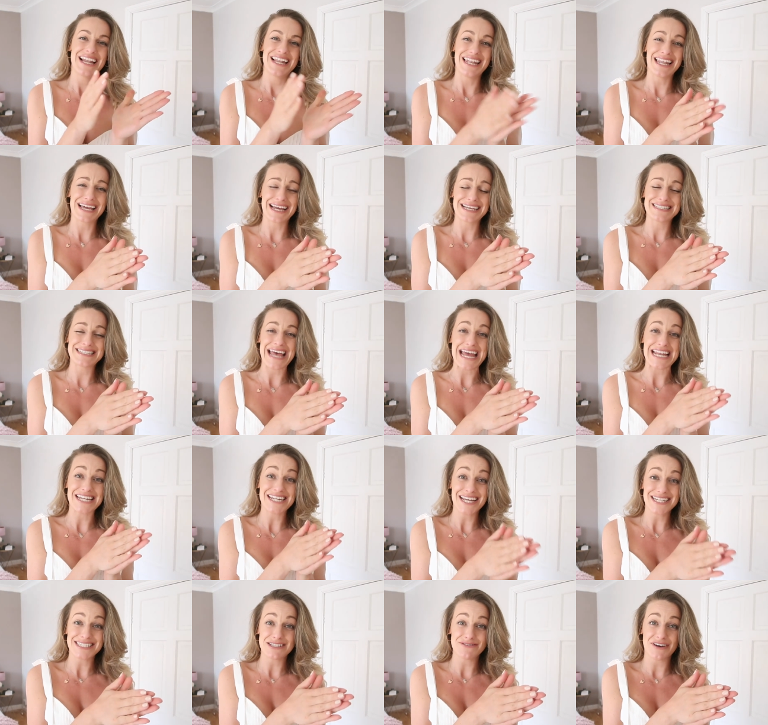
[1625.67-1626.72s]
Like I said,
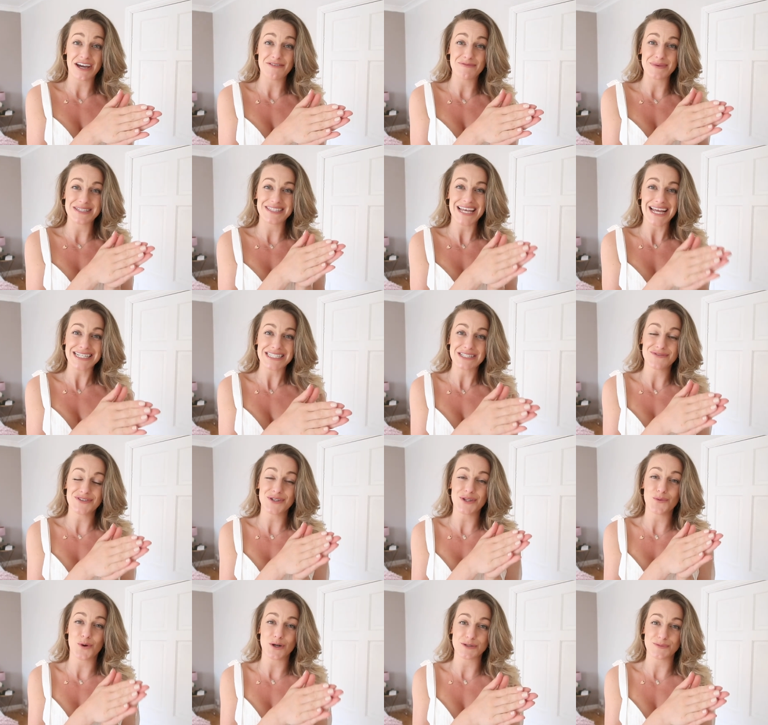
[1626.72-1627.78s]
ninety-five percent of you
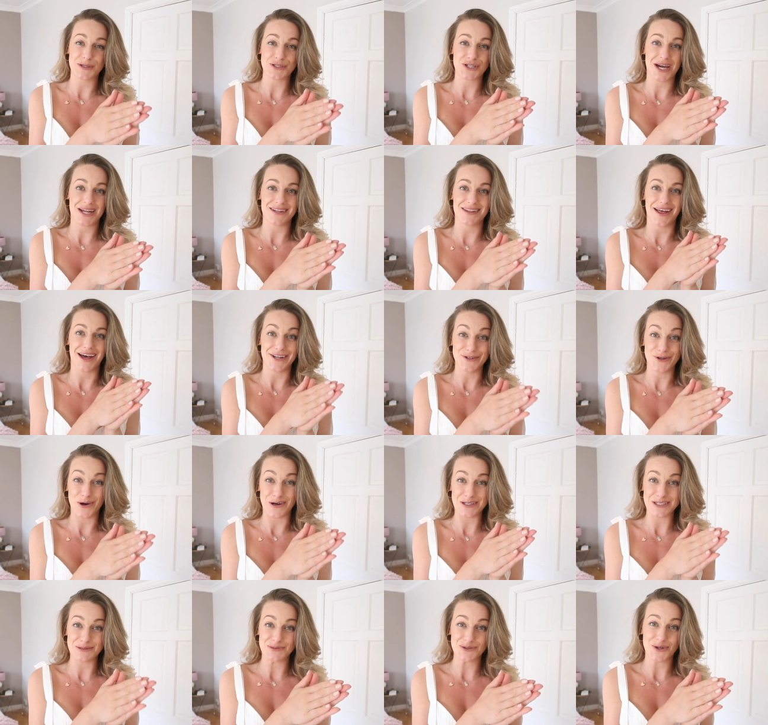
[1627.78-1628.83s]
that watch my channel are
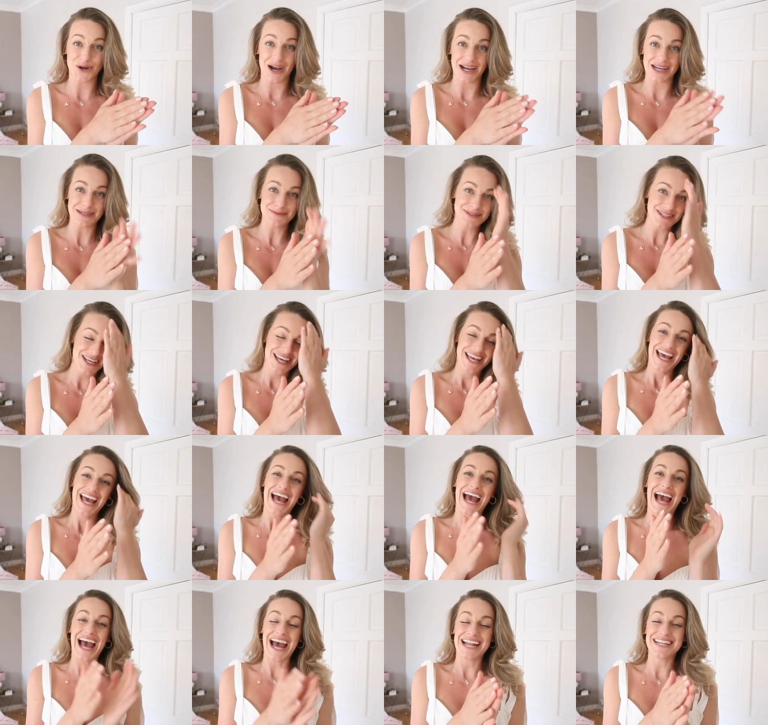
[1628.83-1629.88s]
not subscribed,
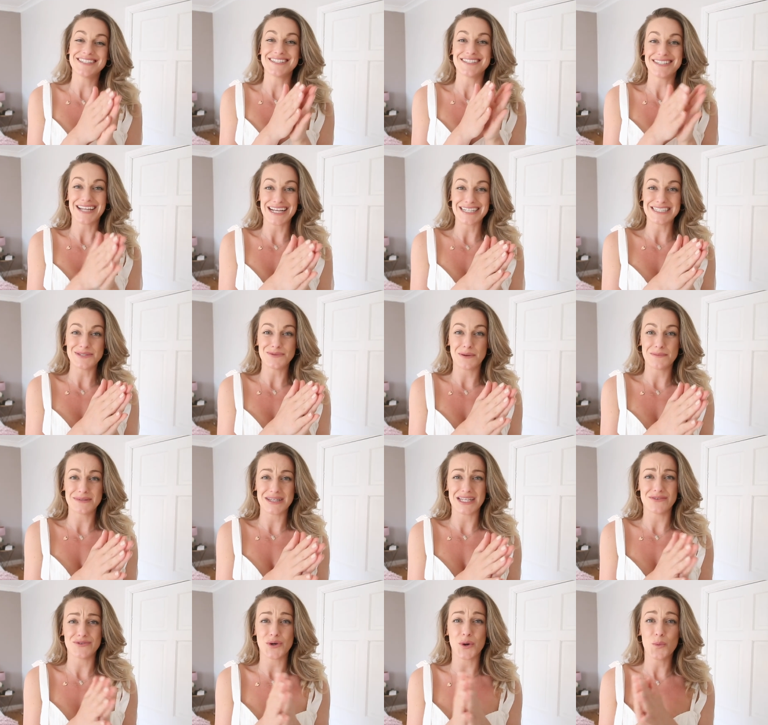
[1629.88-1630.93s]
and ninety-one
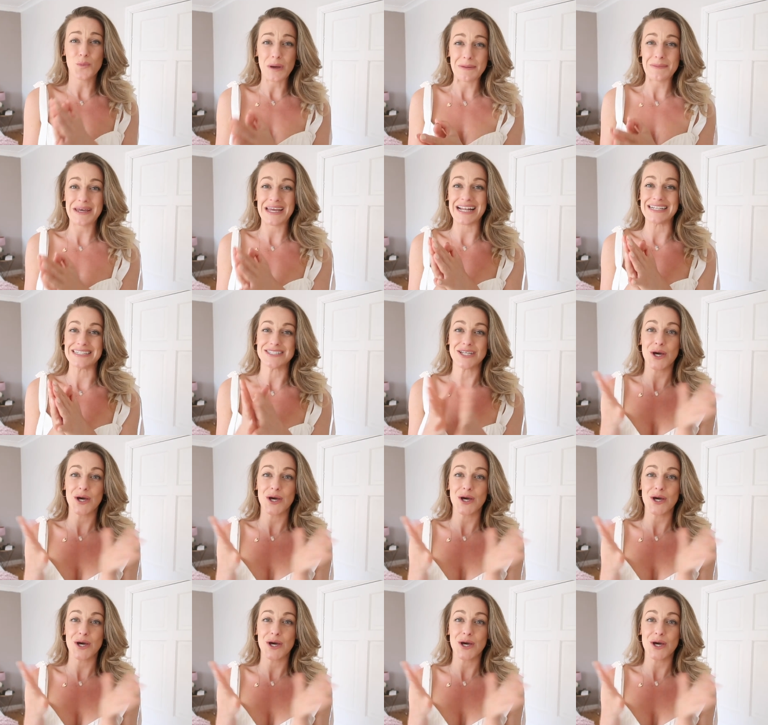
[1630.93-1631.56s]
percent of you are women.